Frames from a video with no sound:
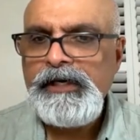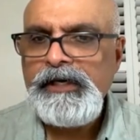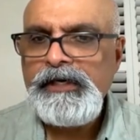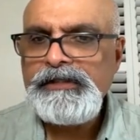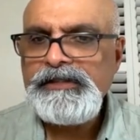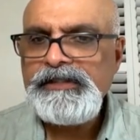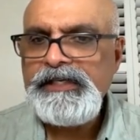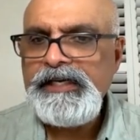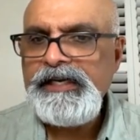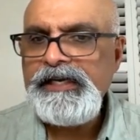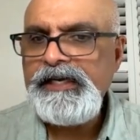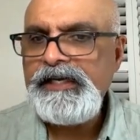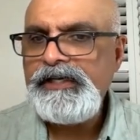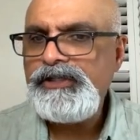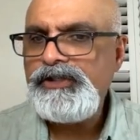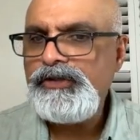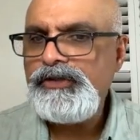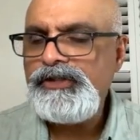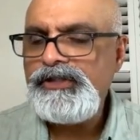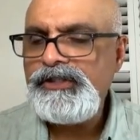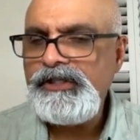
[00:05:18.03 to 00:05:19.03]
setting it
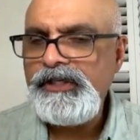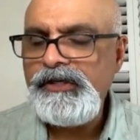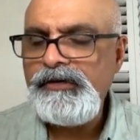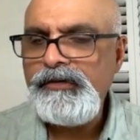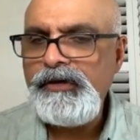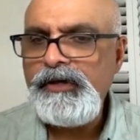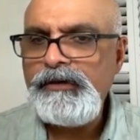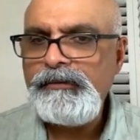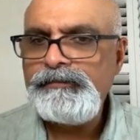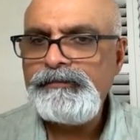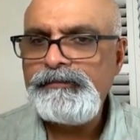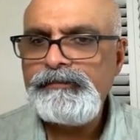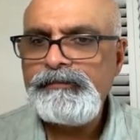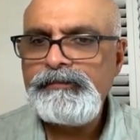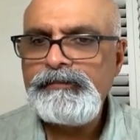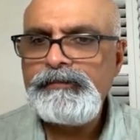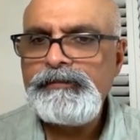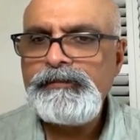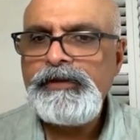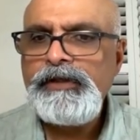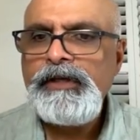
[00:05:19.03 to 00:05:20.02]
to 0.
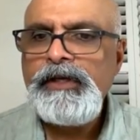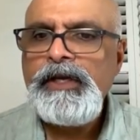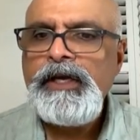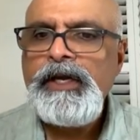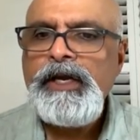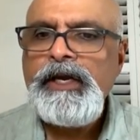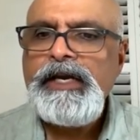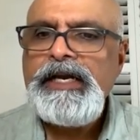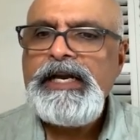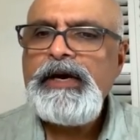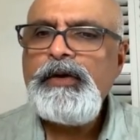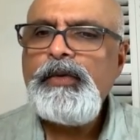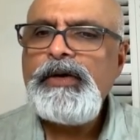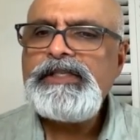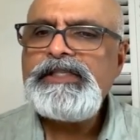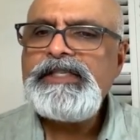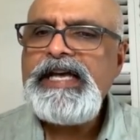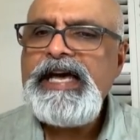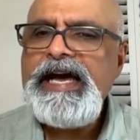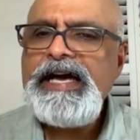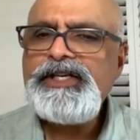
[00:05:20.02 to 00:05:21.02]
Now,
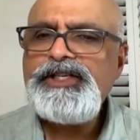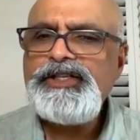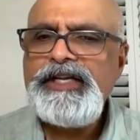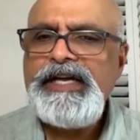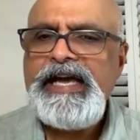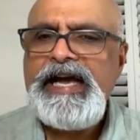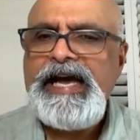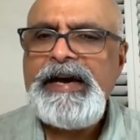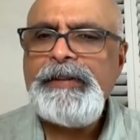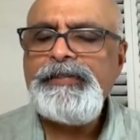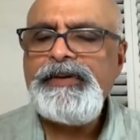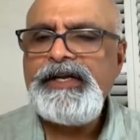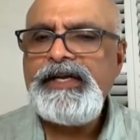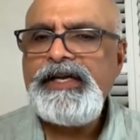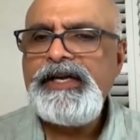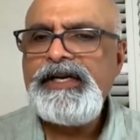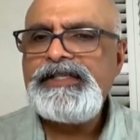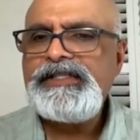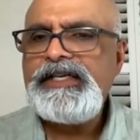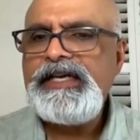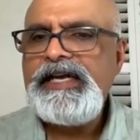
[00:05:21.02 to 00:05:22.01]
what's actually happening
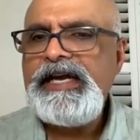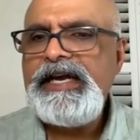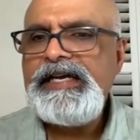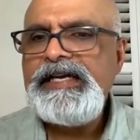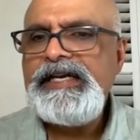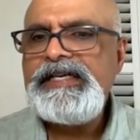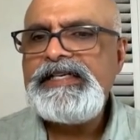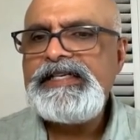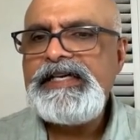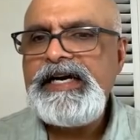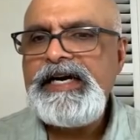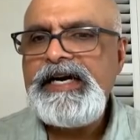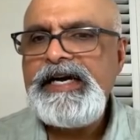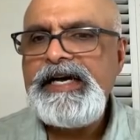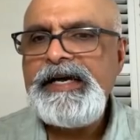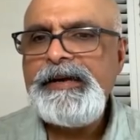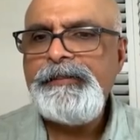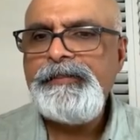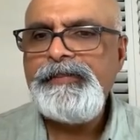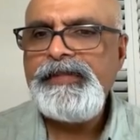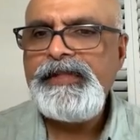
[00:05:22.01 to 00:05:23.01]
here is that any
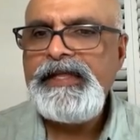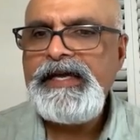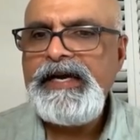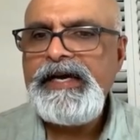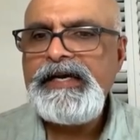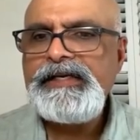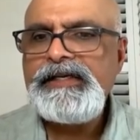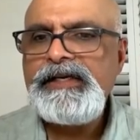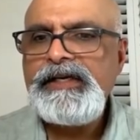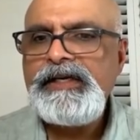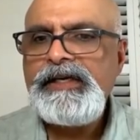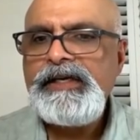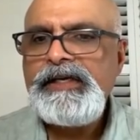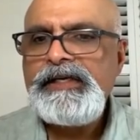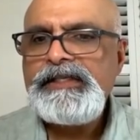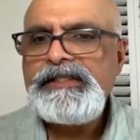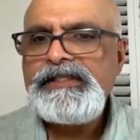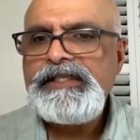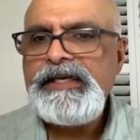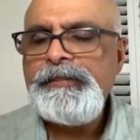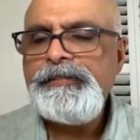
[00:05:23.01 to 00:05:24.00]
time that
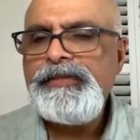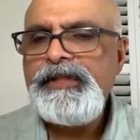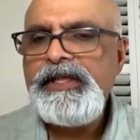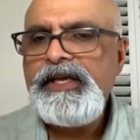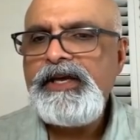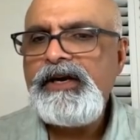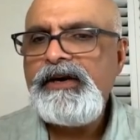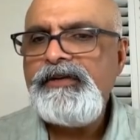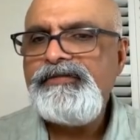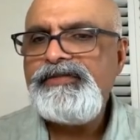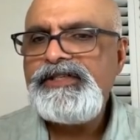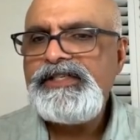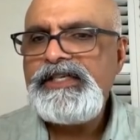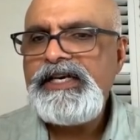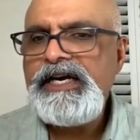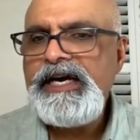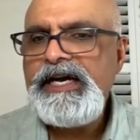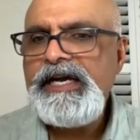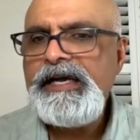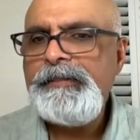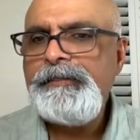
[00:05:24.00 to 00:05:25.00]
something of
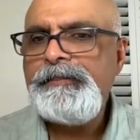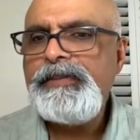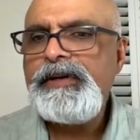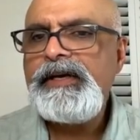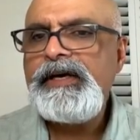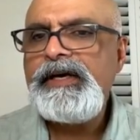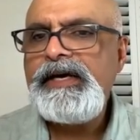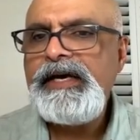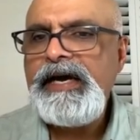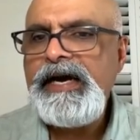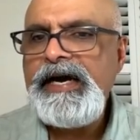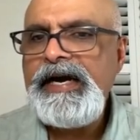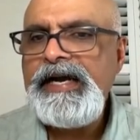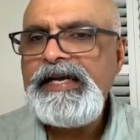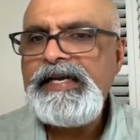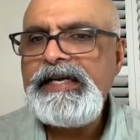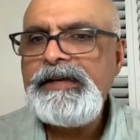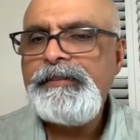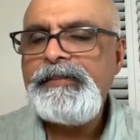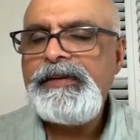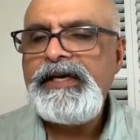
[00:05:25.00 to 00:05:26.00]
type
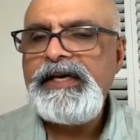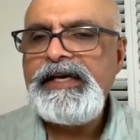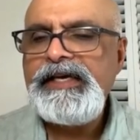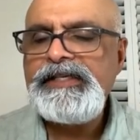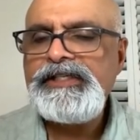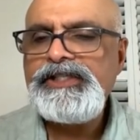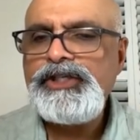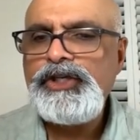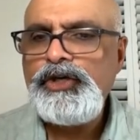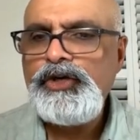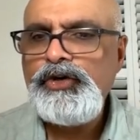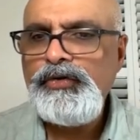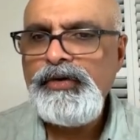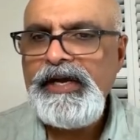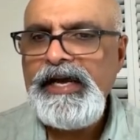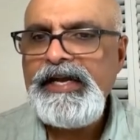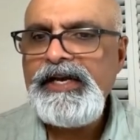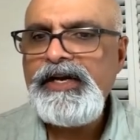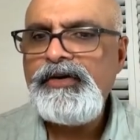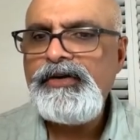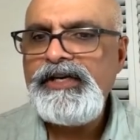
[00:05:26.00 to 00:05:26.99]
item is
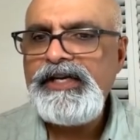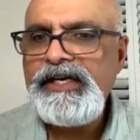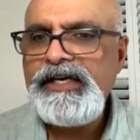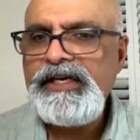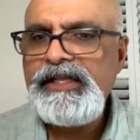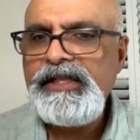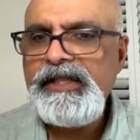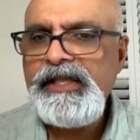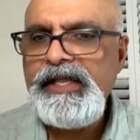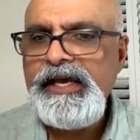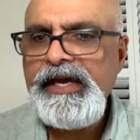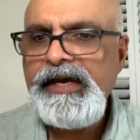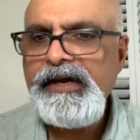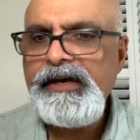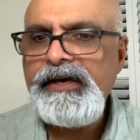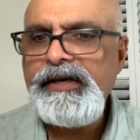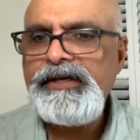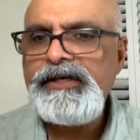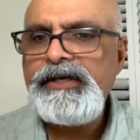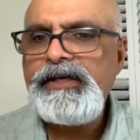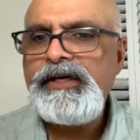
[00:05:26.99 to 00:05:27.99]
created or
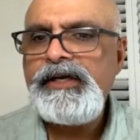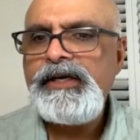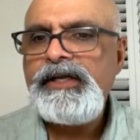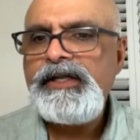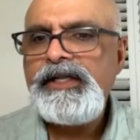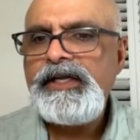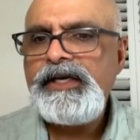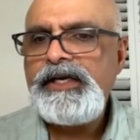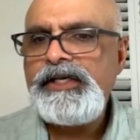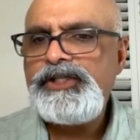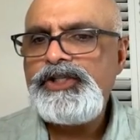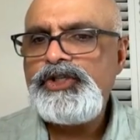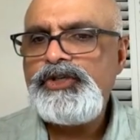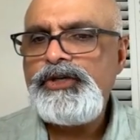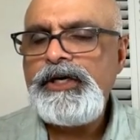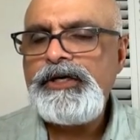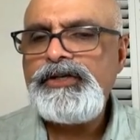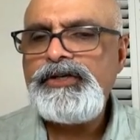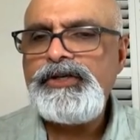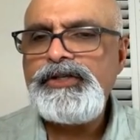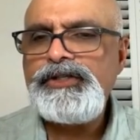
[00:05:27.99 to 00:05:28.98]
declared, the
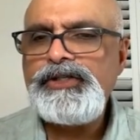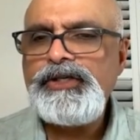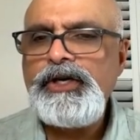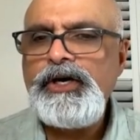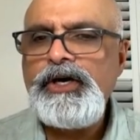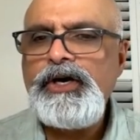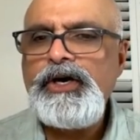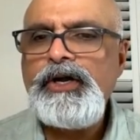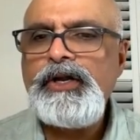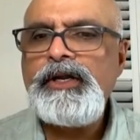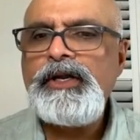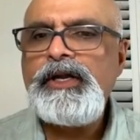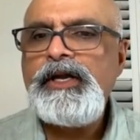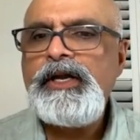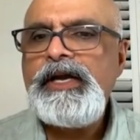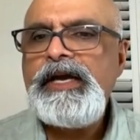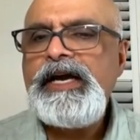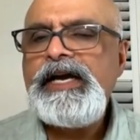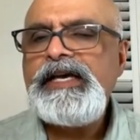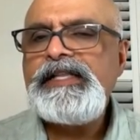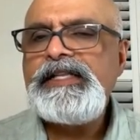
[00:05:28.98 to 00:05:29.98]
constructor is called
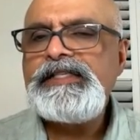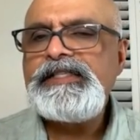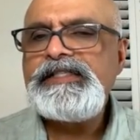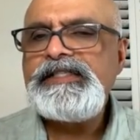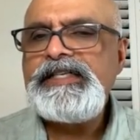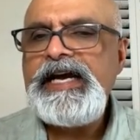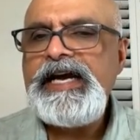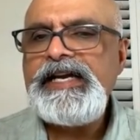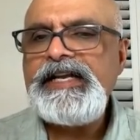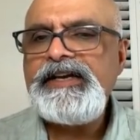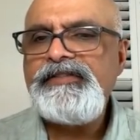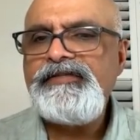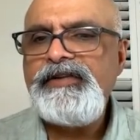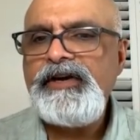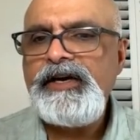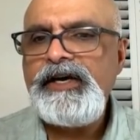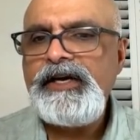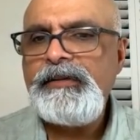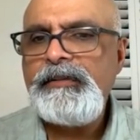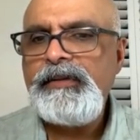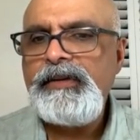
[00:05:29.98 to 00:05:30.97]
and the static
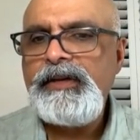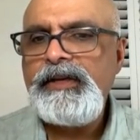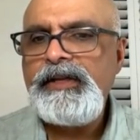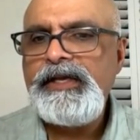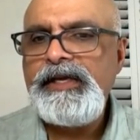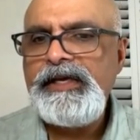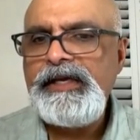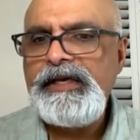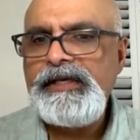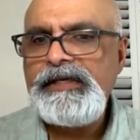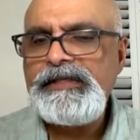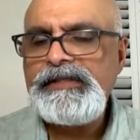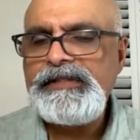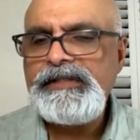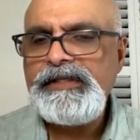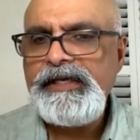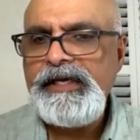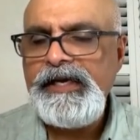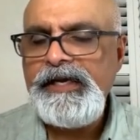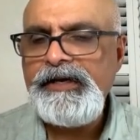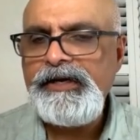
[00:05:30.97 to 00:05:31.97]
variable is
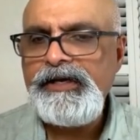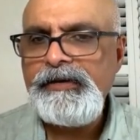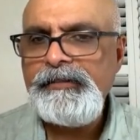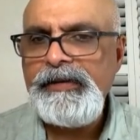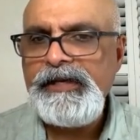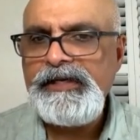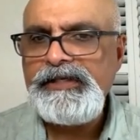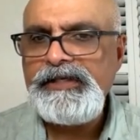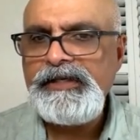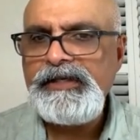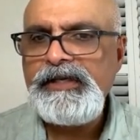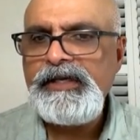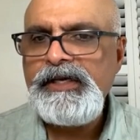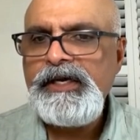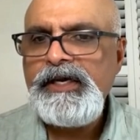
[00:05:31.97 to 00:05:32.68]
incremented.